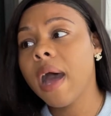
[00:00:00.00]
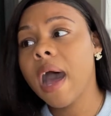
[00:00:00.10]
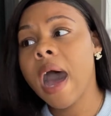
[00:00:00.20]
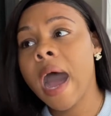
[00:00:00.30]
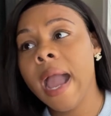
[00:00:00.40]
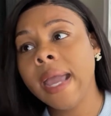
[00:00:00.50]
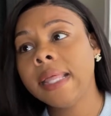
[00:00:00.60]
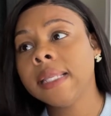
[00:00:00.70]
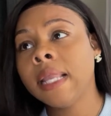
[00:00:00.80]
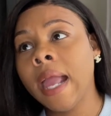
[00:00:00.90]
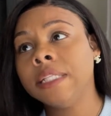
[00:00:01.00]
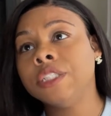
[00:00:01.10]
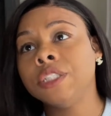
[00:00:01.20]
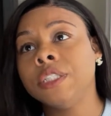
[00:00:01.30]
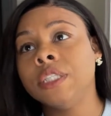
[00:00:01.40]
I like
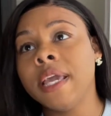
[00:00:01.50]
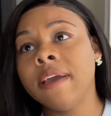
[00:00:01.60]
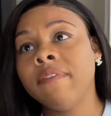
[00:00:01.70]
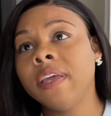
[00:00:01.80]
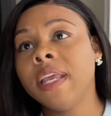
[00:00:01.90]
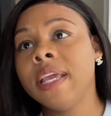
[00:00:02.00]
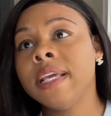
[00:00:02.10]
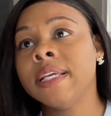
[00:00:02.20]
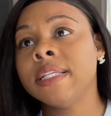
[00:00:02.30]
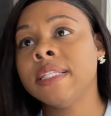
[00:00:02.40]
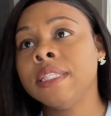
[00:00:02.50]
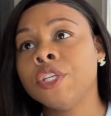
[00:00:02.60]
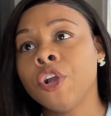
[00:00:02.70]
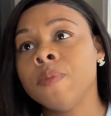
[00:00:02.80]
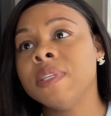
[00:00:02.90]
to think of it in
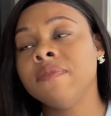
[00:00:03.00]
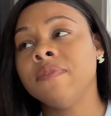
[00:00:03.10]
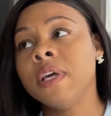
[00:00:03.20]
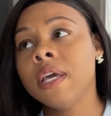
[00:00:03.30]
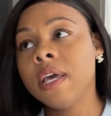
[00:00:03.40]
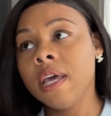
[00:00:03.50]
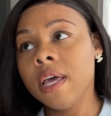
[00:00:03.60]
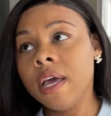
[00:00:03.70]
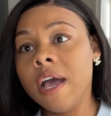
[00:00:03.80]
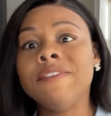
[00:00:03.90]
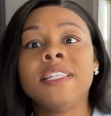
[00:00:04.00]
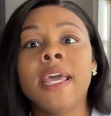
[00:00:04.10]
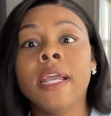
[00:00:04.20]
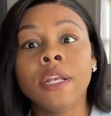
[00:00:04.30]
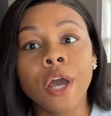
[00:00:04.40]
terms of
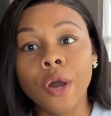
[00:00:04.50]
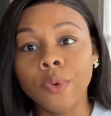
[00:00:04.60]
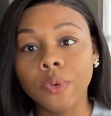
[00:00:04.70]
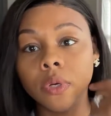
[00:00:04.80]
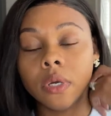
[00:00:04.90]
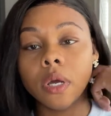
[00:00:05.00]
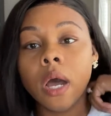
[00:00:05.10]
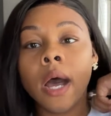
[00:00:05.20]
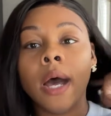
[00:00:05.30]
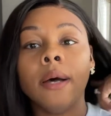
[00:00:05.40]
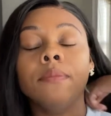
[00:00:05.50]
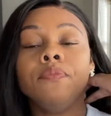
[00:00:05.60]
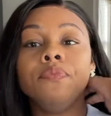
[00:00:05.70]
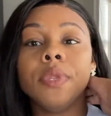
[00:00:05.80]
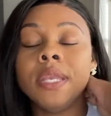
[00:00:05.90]
saying no.
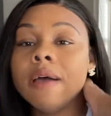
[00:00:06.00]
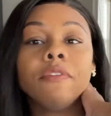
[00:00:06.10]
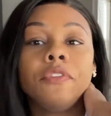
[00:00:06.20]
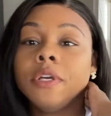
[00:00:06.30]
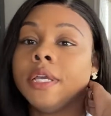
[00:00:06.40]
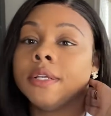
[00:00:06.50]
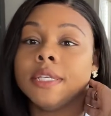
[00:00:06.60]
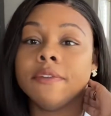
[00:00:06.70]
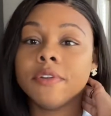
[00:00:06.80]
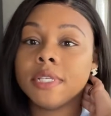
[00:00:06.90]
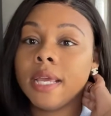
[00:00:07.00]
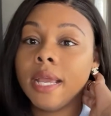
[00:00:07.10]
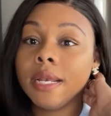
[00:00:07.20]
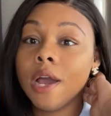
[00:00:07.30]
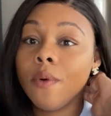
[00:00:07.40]
Never feel guilty for
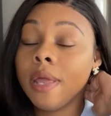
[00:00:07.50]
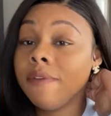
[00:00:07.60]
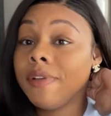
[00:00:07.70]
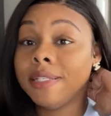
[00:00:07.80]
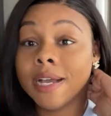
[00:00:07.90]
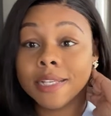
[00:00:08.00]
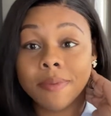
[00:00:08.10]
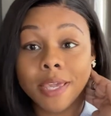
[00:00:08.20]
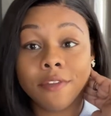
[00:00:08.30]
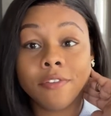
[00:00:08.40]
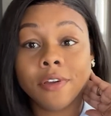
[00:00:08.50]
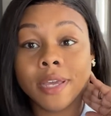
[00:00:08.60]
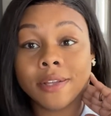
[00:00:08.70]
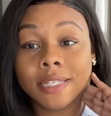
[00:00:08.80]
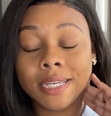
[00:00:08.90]
saying no. And if it does make you feel
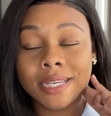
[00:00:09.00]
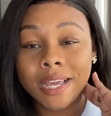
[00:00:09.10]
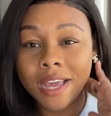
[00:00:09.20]
guilty,